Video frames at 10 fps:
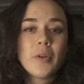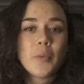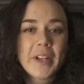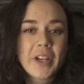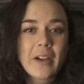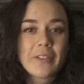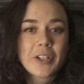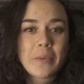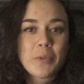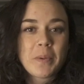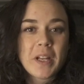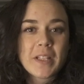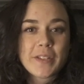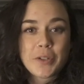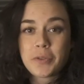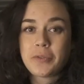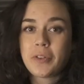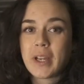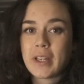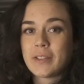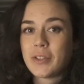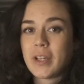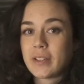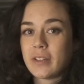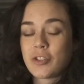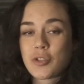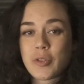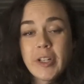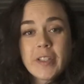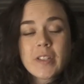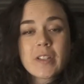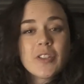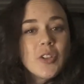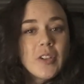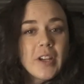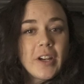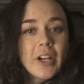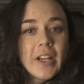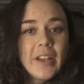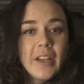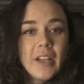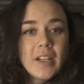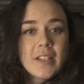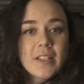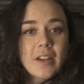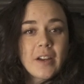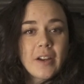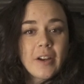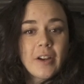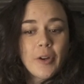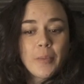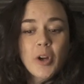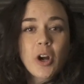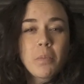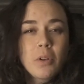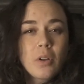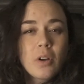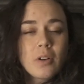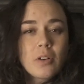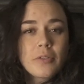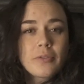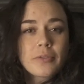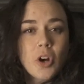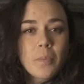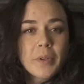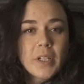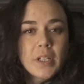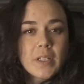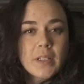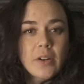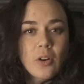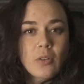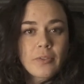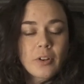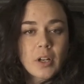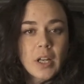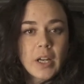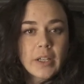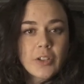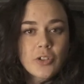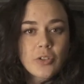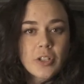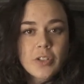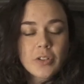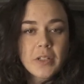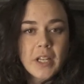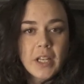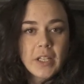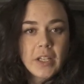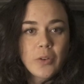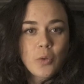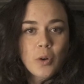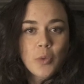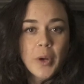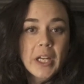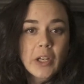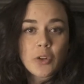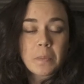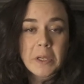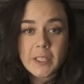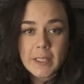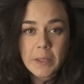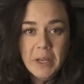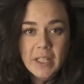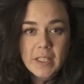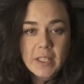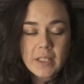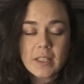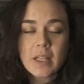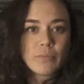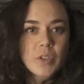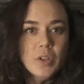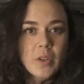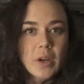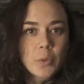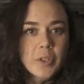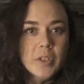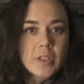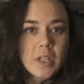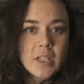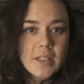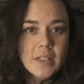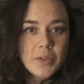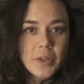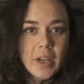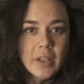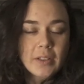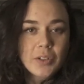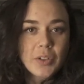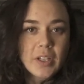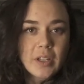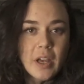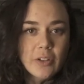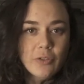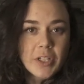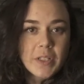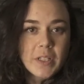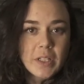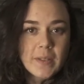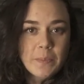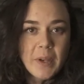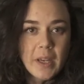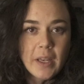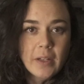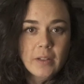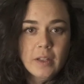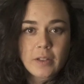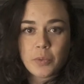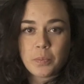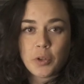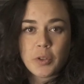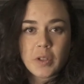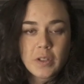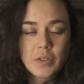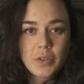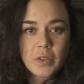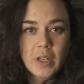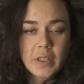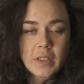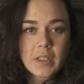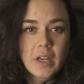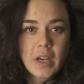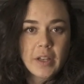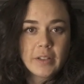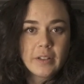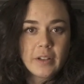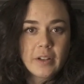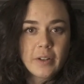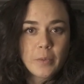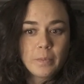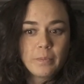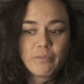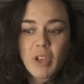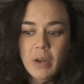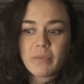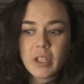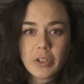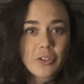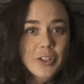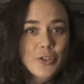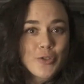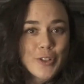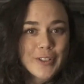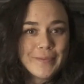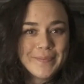When you have your number plates, don't forget to get an insurance. There is a couple of companies that offer like insurance on a daily or weekly or monthly basis. So that was easy to get. You need an address in Spain that you put into this, and yeah, then you're insured.